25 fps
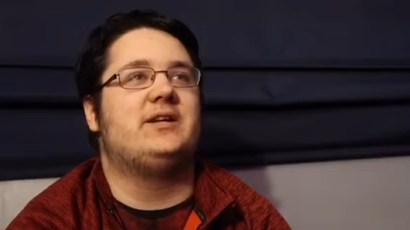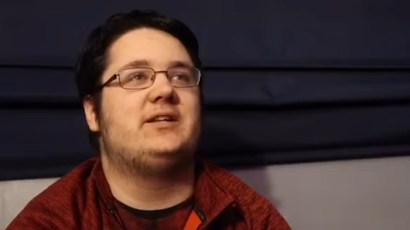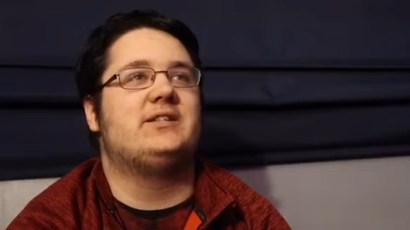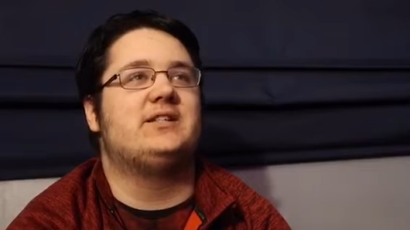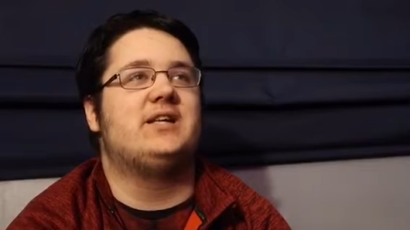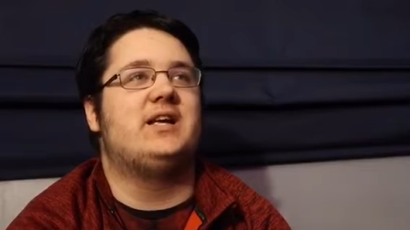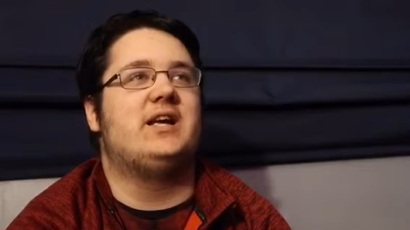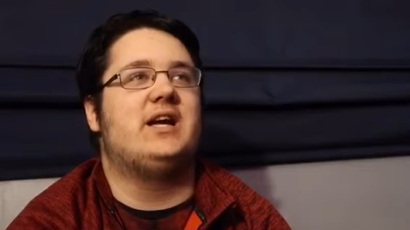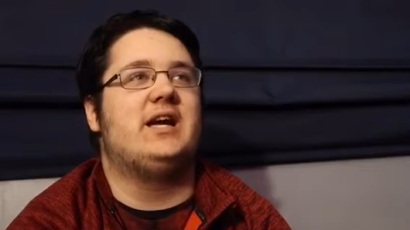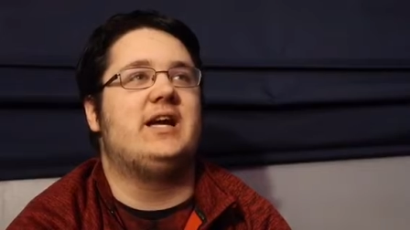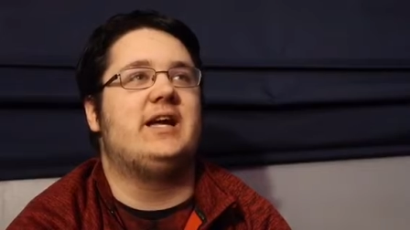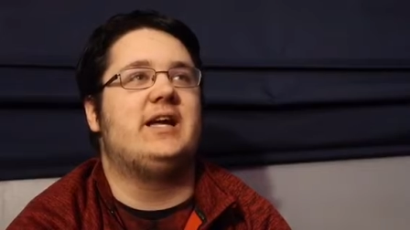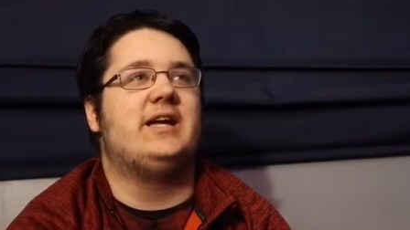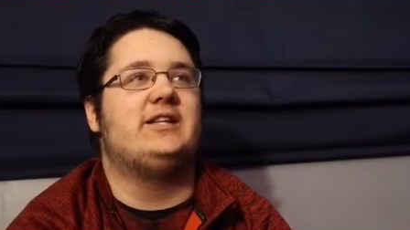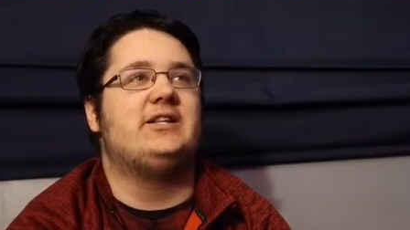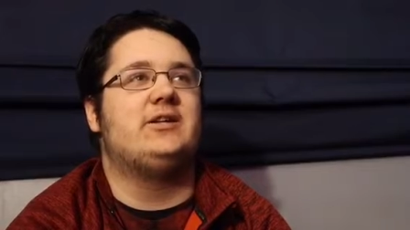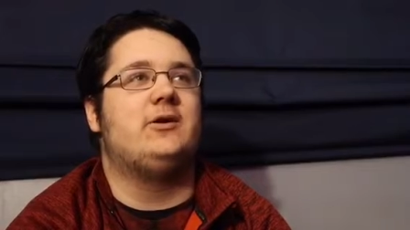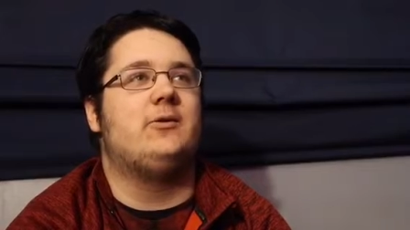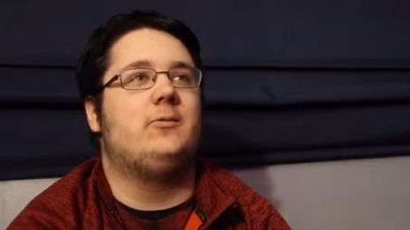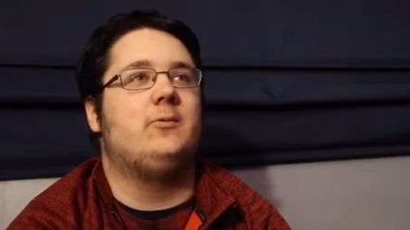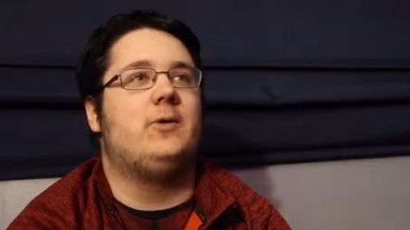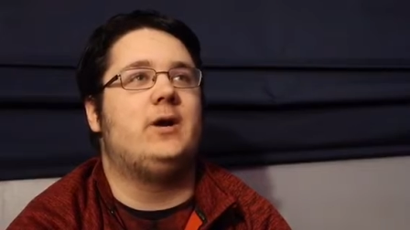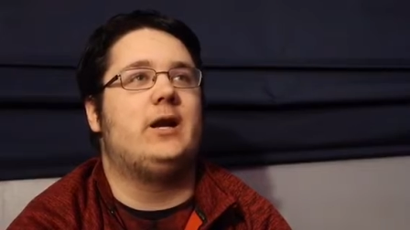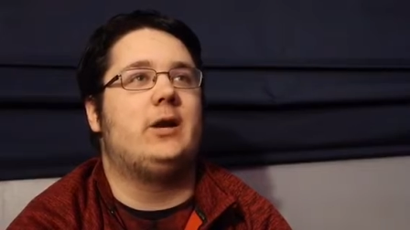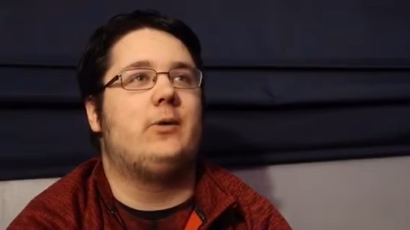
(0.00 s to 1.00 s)
Because I
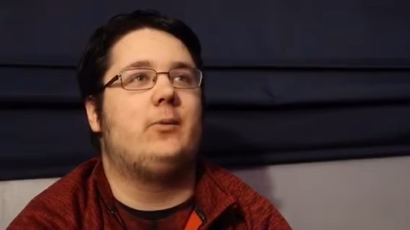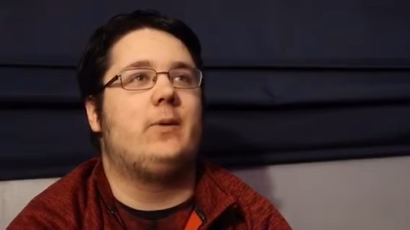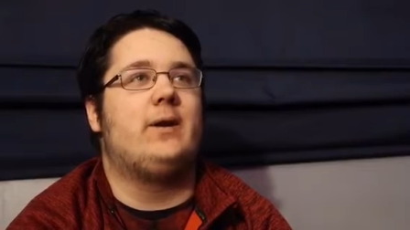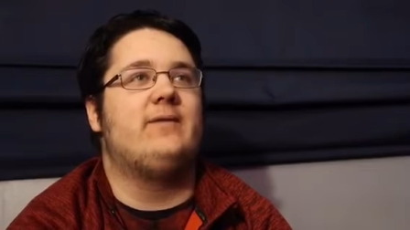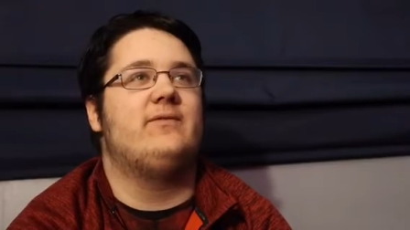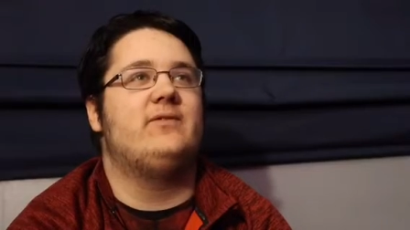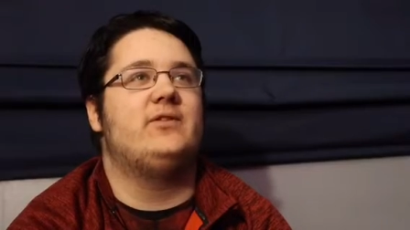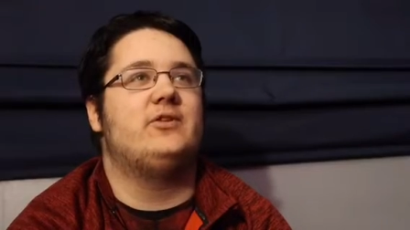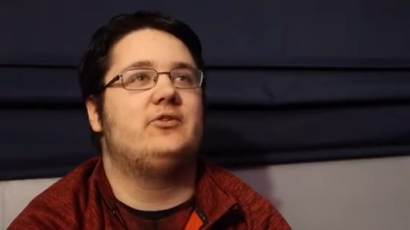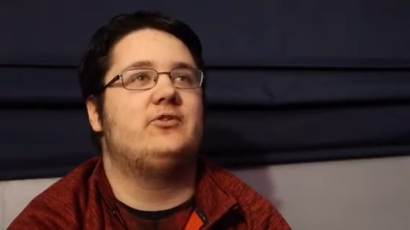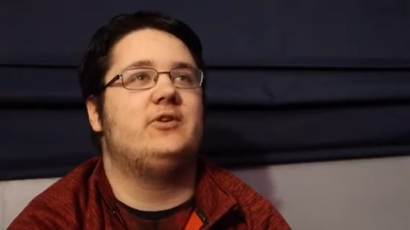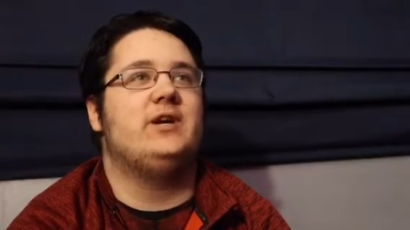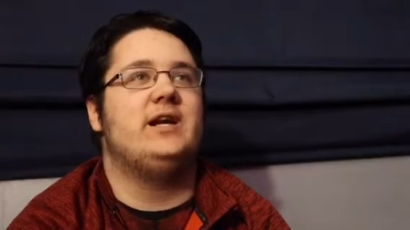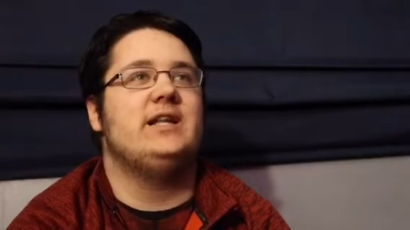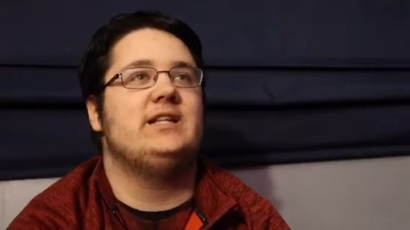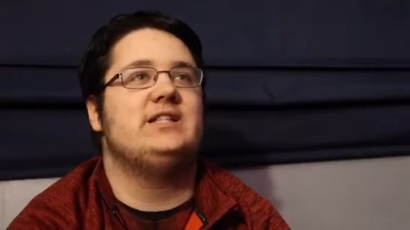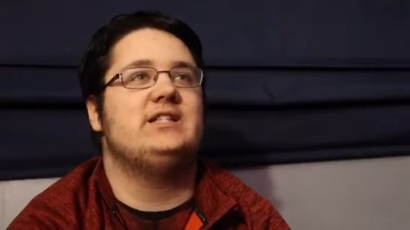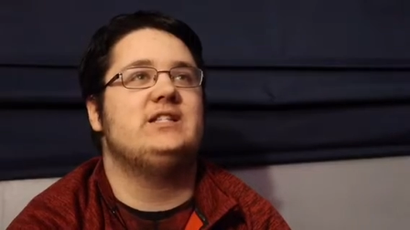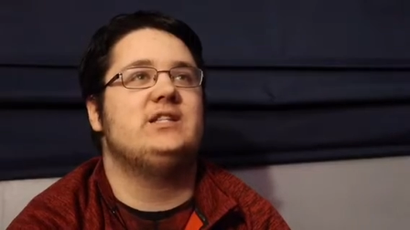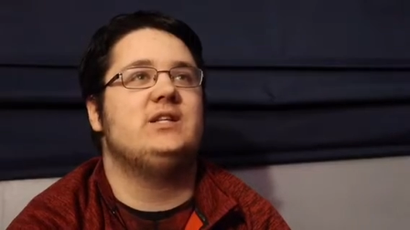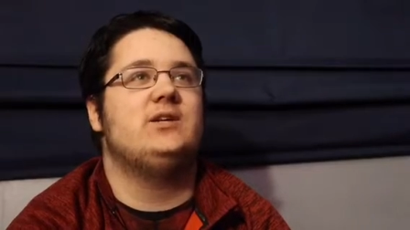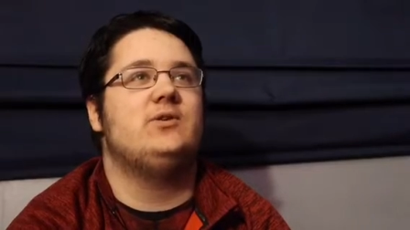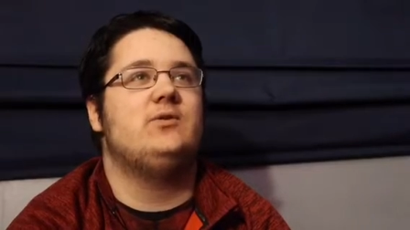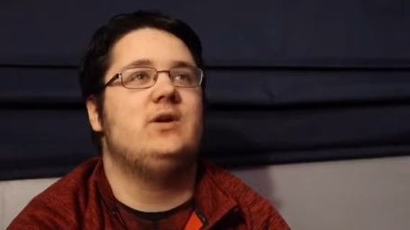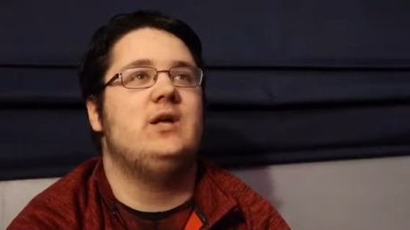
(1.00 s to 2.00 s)
don't want to wait for the
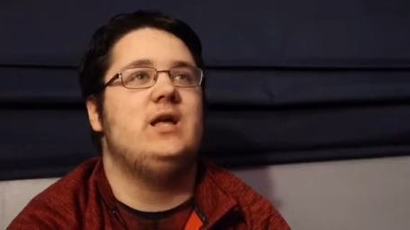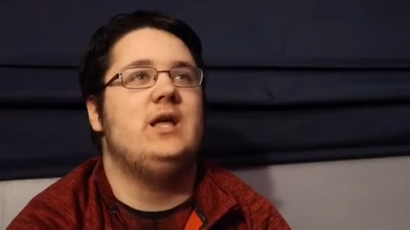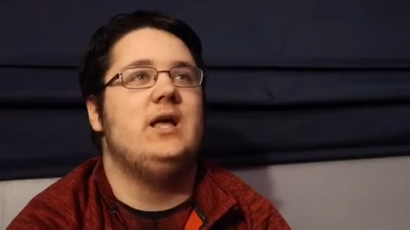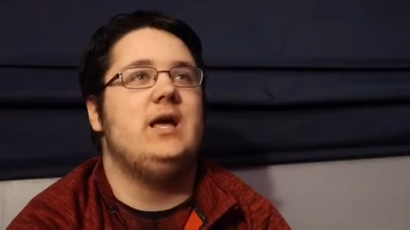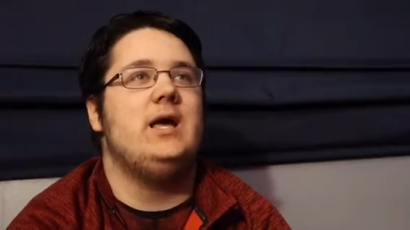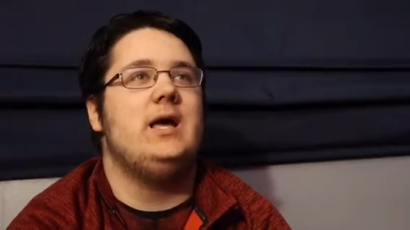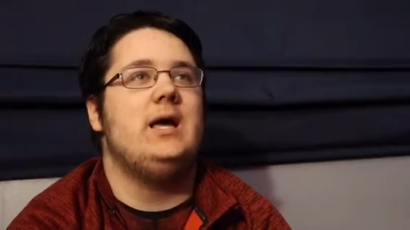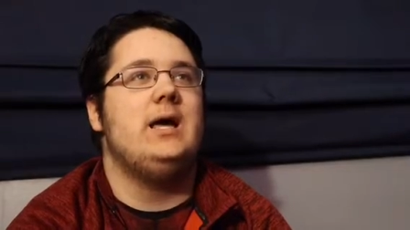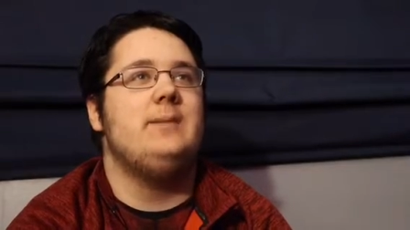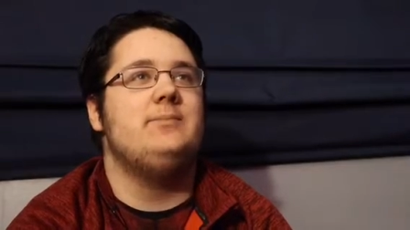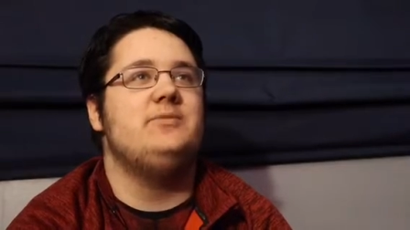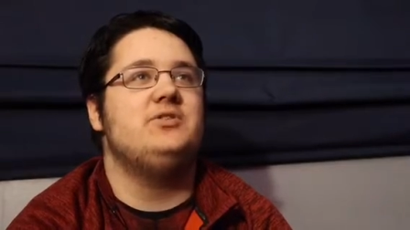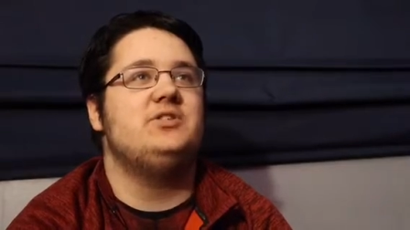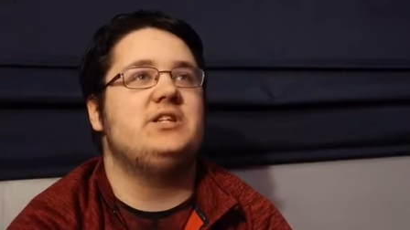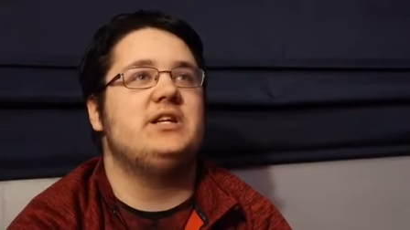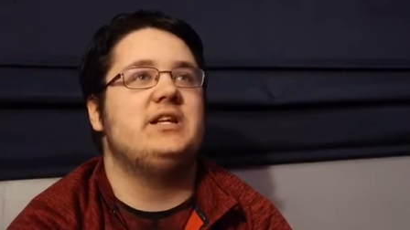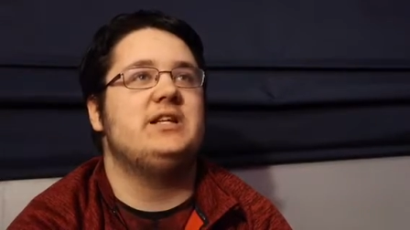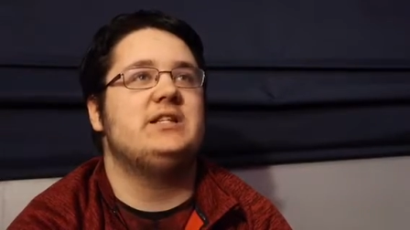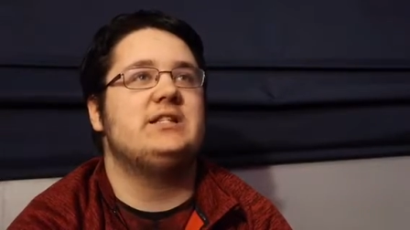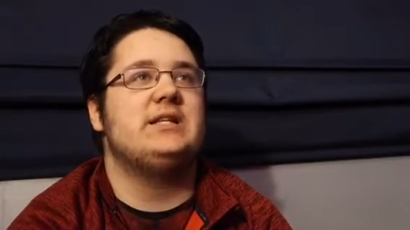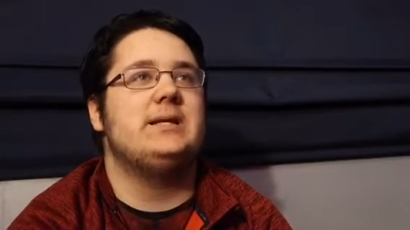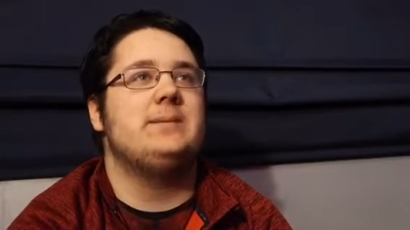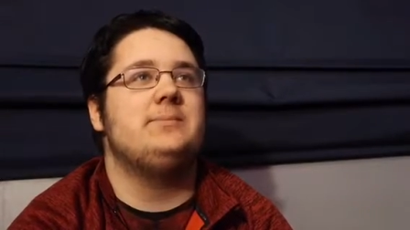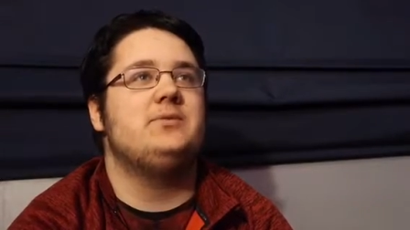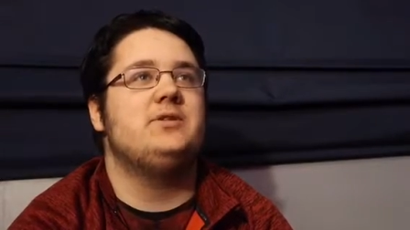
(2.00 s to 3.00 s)
credits, so I'm just
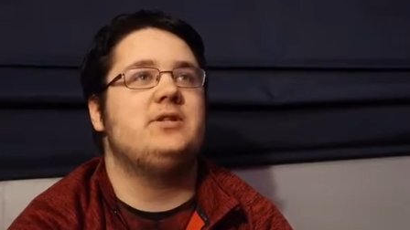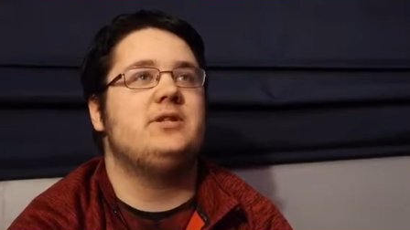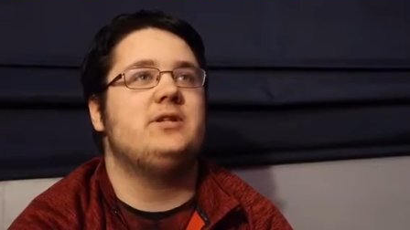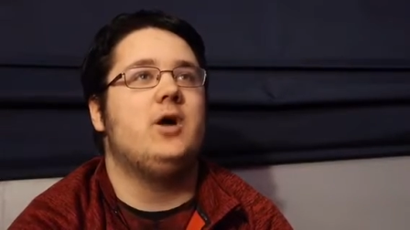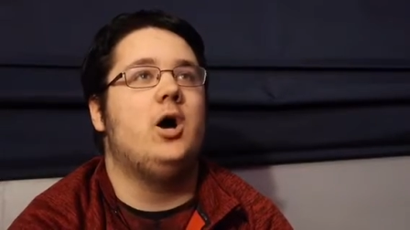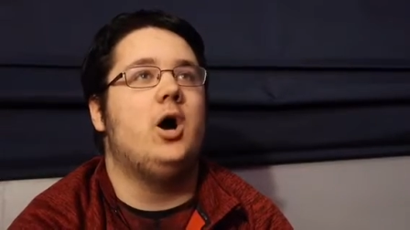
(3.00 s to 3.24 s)
gonna skip.